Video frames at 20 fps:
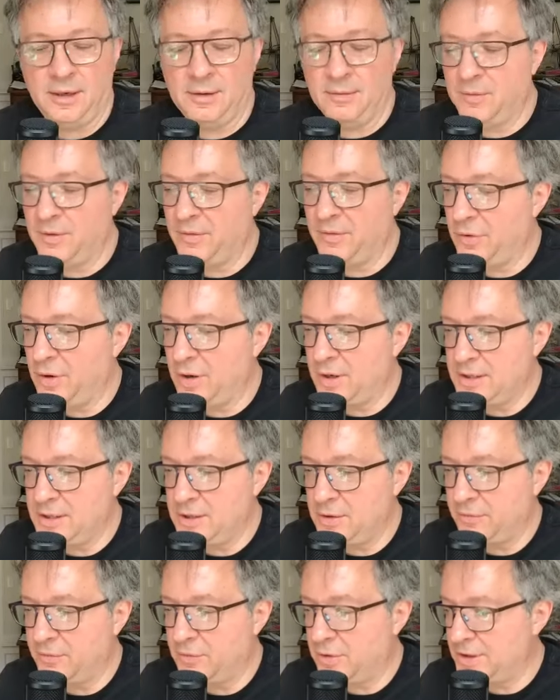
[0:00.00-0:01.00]
You're referring
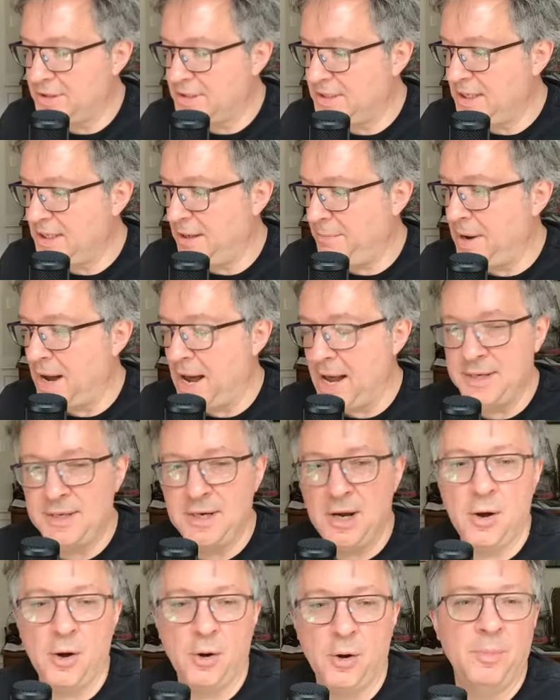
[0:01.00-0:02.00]
to, of course, Teapot
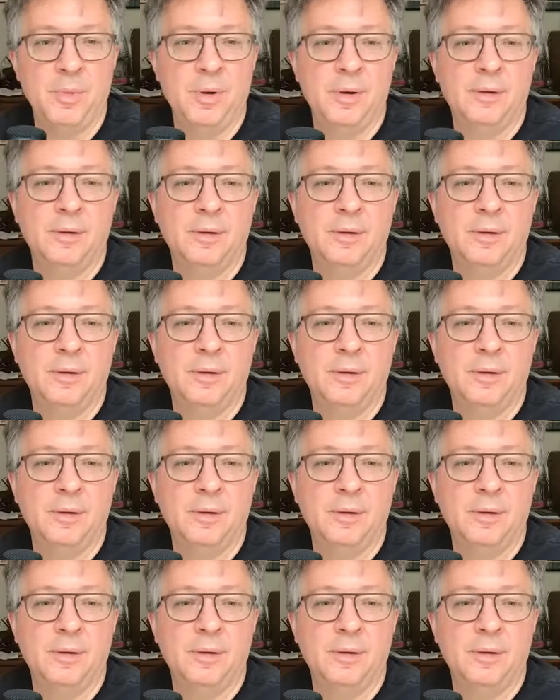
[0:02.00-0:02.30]
Dome.